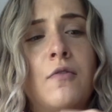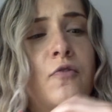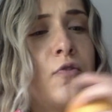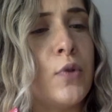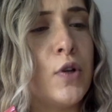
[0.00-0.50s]

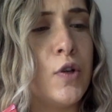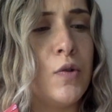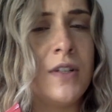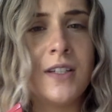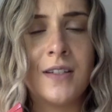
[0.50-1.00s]

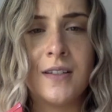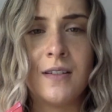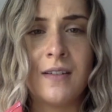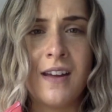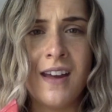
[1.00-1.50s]
fruit,
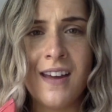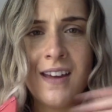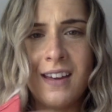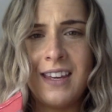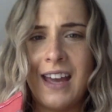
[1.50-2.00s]

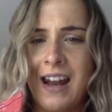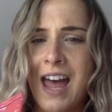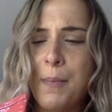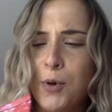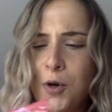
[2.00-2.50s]
an
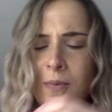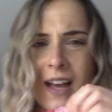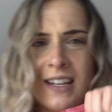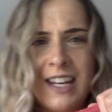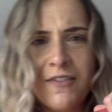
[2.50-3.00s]
apple, and
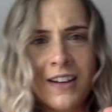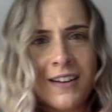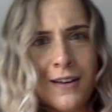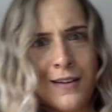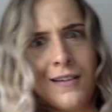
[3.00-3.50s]
even
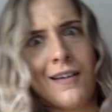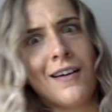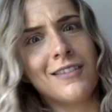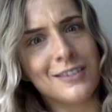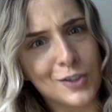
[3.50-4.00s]

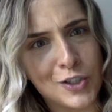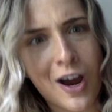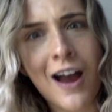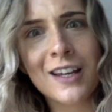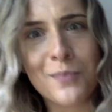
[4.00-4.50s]
this
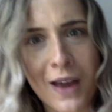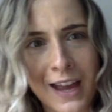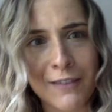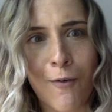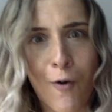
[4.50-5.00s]
giant bag
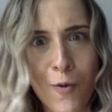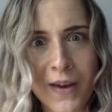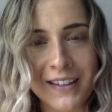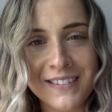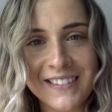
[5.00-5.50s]
of
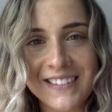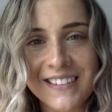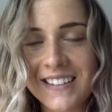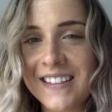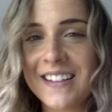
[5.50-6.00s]
almonds
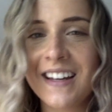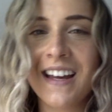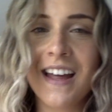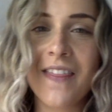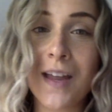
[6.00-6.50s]

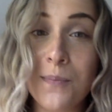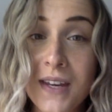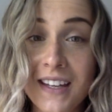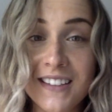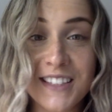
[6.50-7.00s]
that
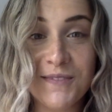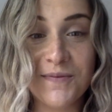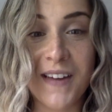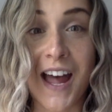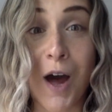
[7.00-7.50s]
bees
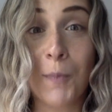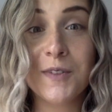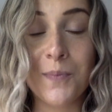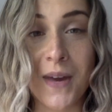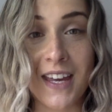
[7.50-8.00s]
helped
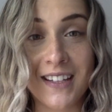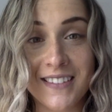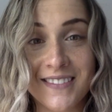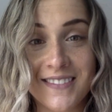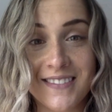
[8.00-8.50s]
make.
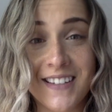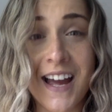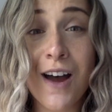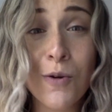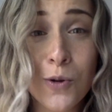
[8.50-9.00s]

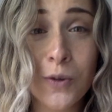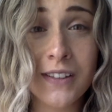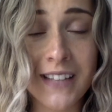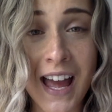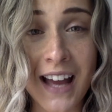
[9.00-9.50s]
How cool is
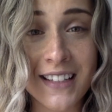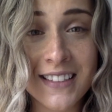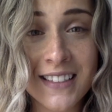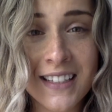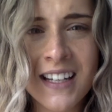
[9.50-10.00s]
that?
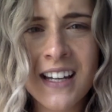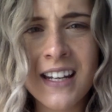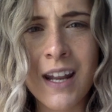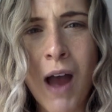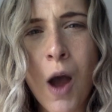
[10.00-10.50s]

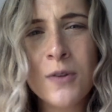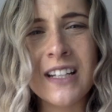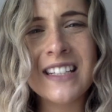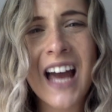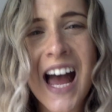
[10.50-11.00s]
Now, how is a
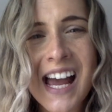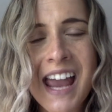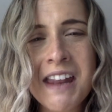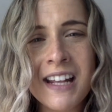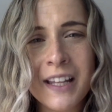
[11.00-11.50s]

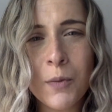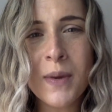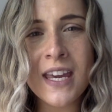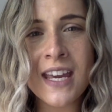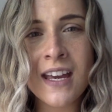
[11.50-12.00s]
tiny little
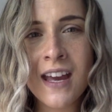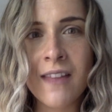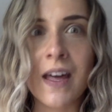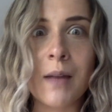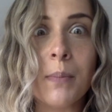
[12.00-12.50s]
bee
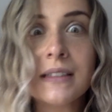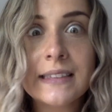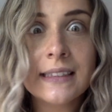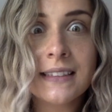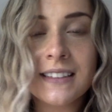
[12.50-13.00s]
that
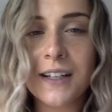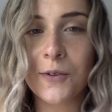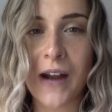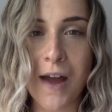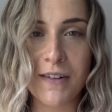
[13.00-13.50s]
buzzes
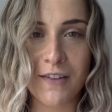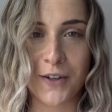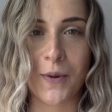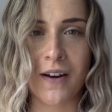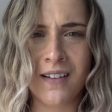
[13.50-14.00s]
around
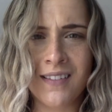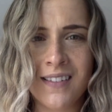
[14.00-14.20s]
everywhere